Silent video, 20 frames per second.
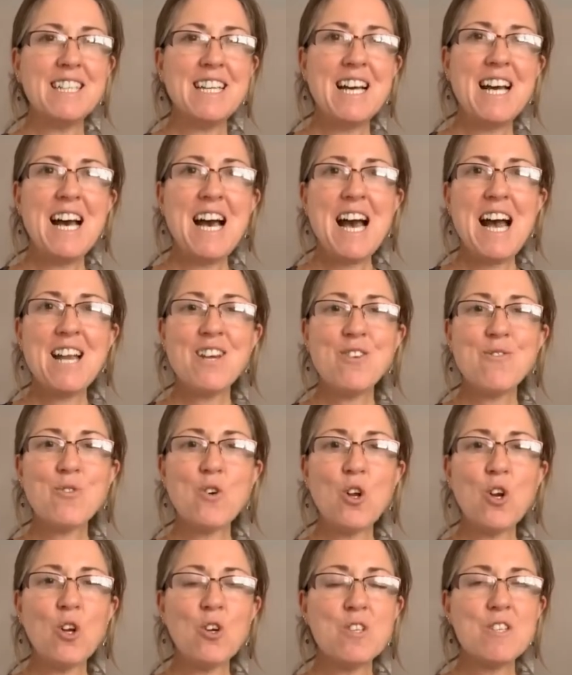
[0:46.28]
and you've
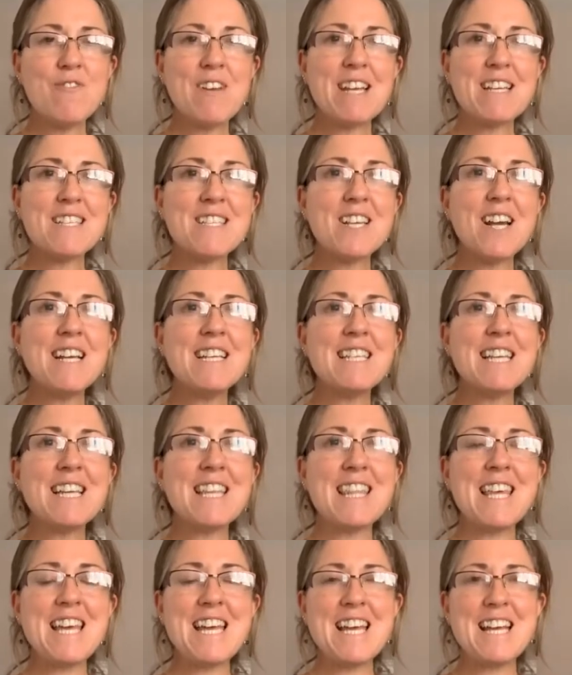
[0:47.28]
got lots of exciting
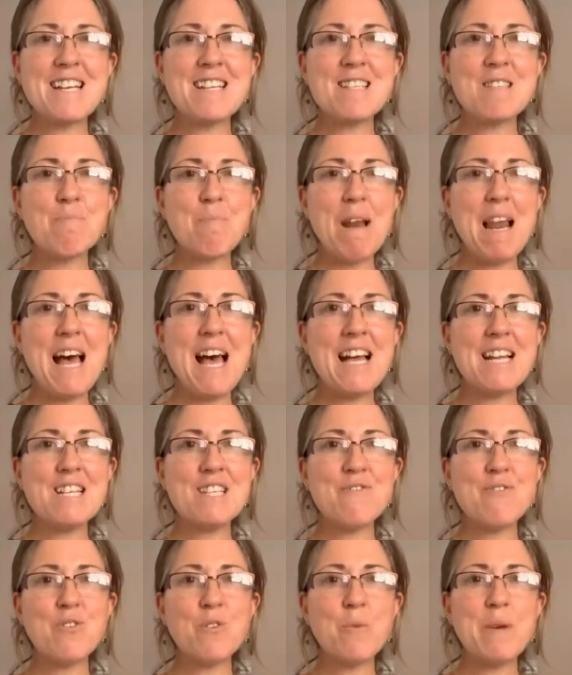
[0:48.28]
things planned
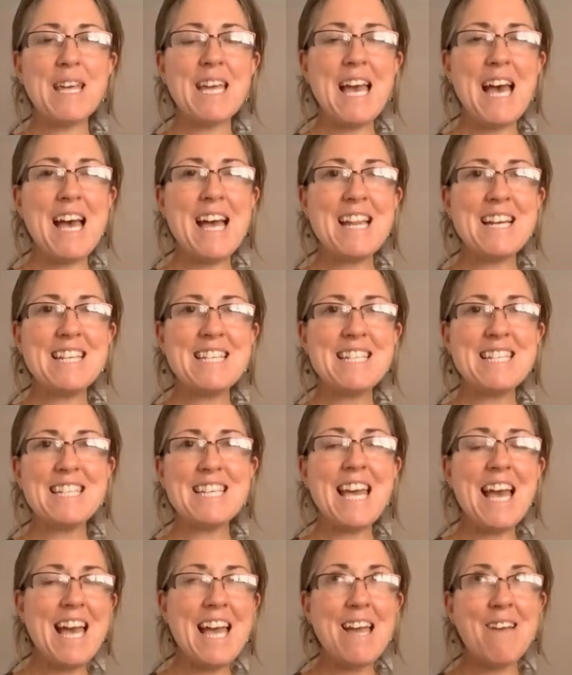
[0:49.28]
for the weekend. Yay,
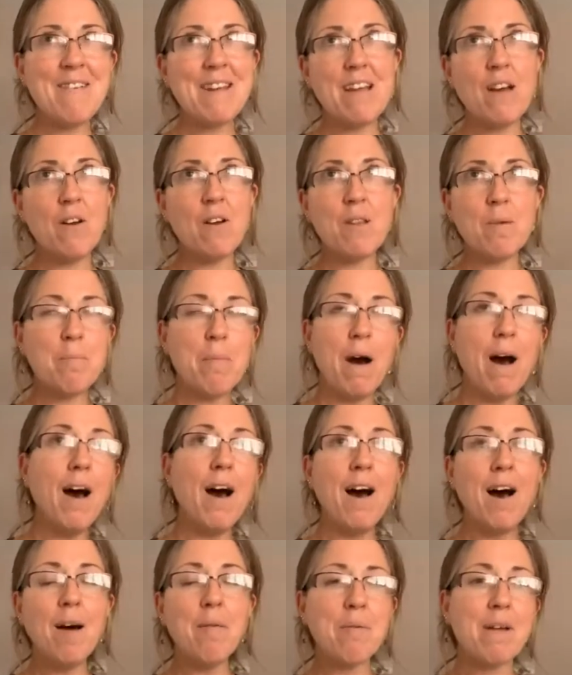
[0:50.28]
we can go to the
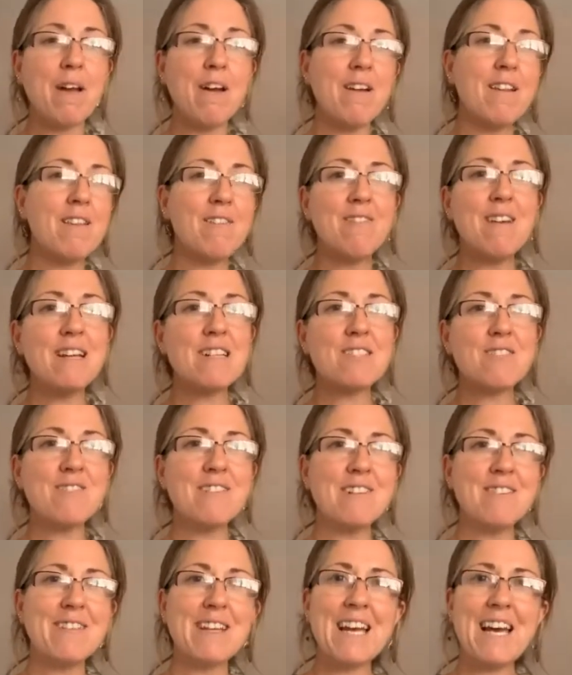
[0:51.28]
pub, we can go to the
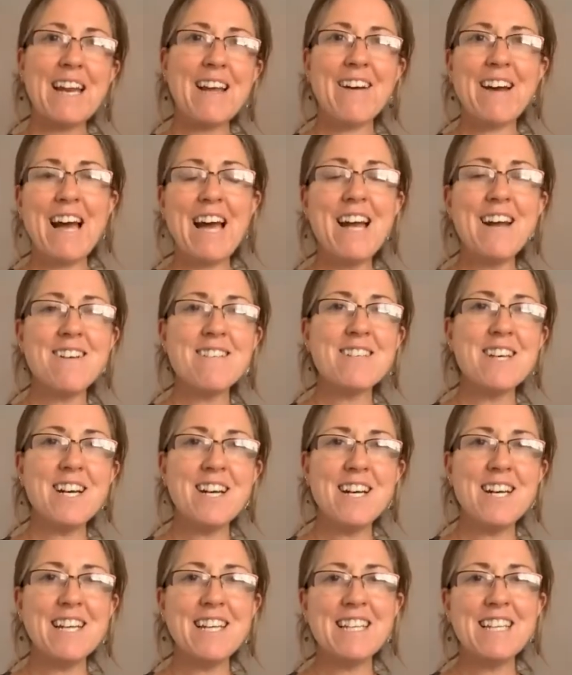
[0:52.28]
restaurant and get our hair
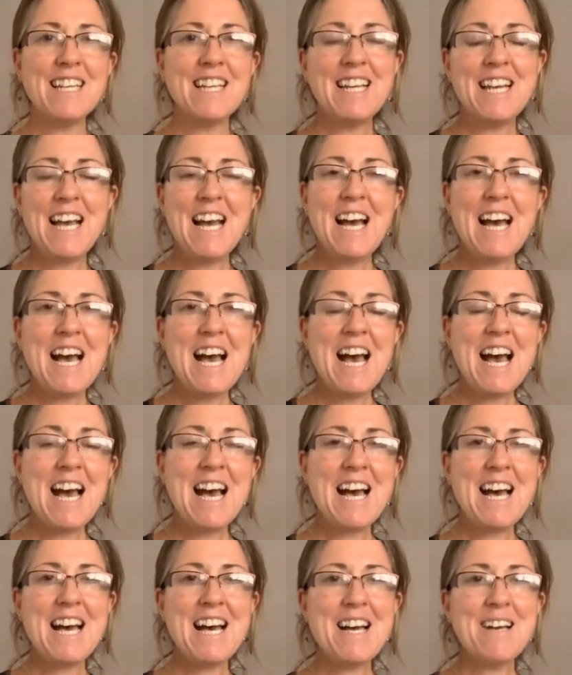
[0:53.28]

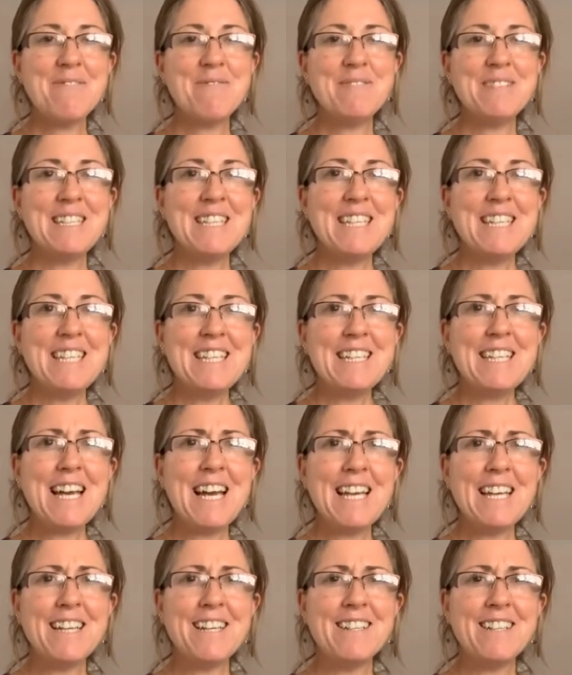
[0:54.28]
done.
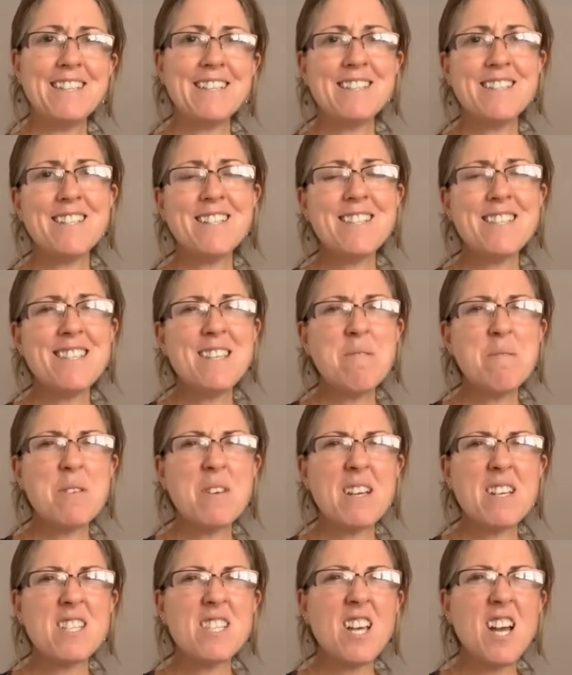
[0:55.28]
Yay, doesn't seem so
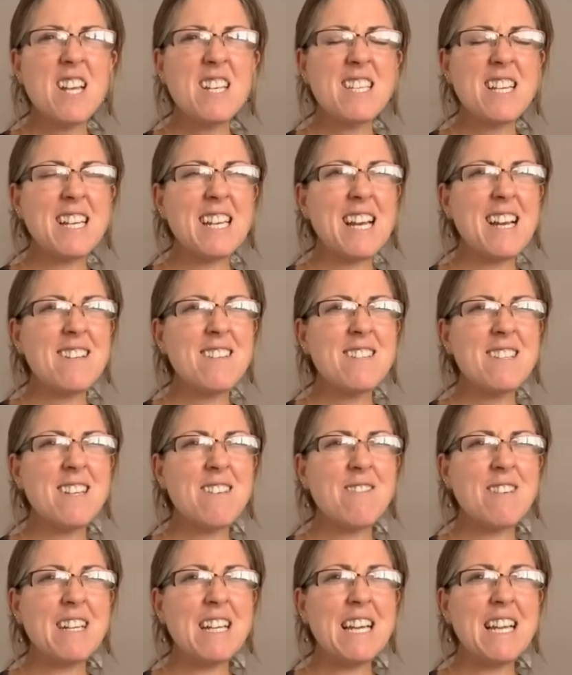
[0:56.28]
exciting now, does
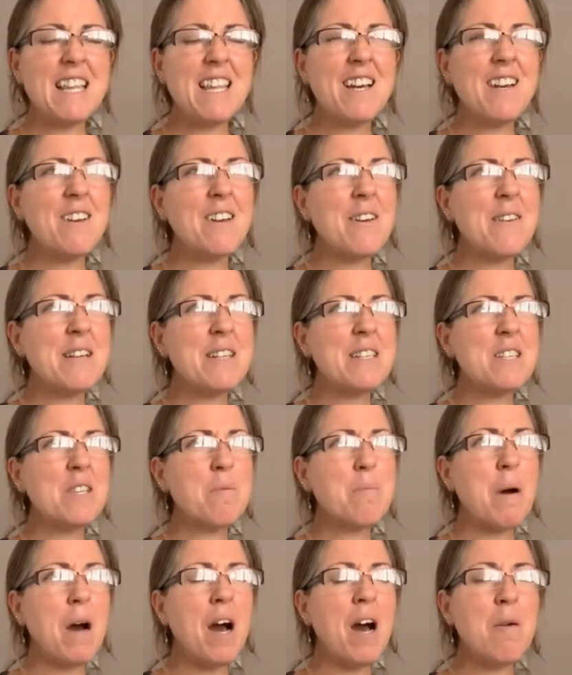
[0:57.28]
it really? They're going to the
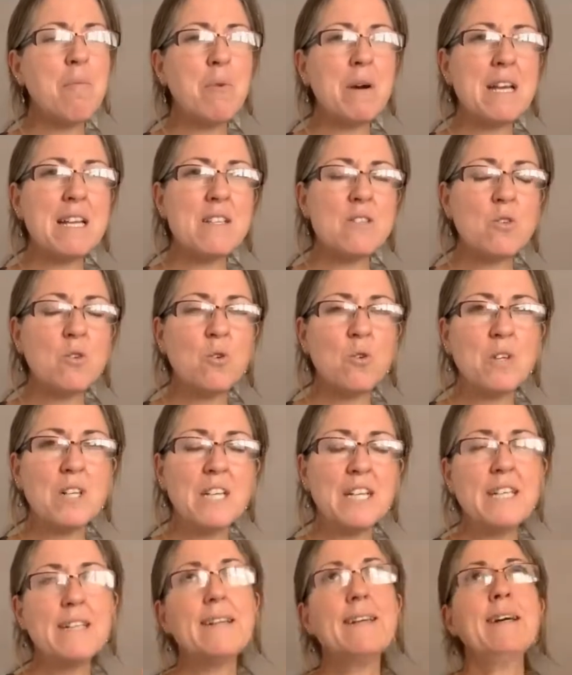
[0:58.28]
pub when it's all
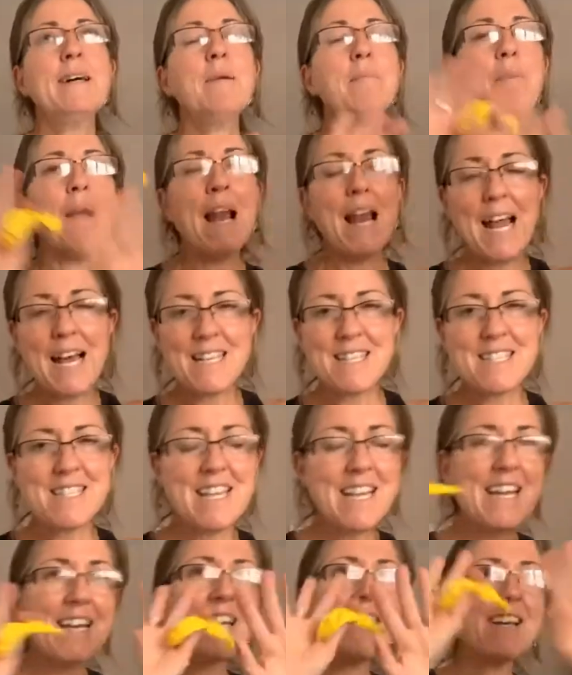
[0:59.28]

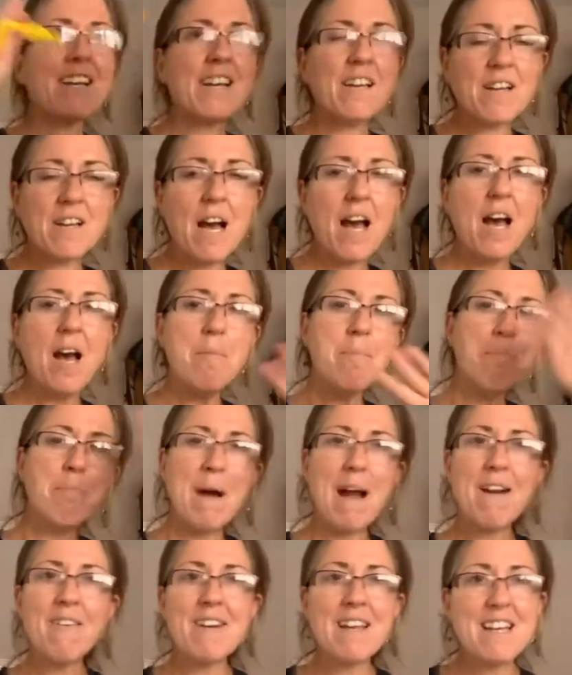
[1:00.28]
plastic
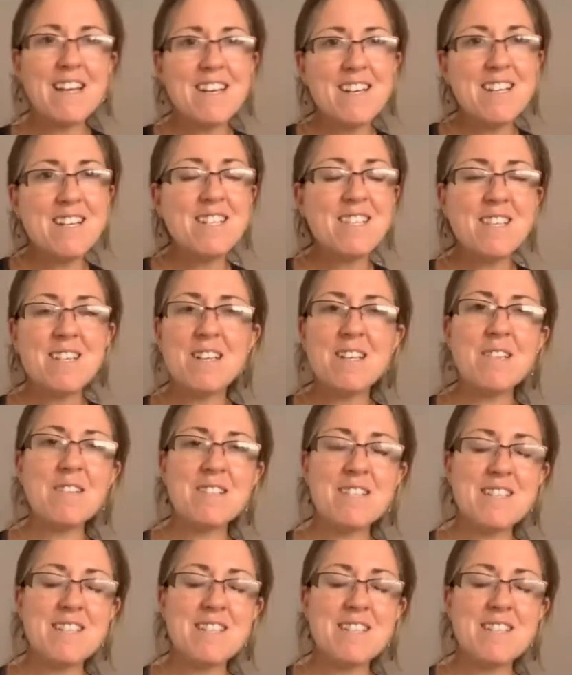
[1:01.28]
barriers and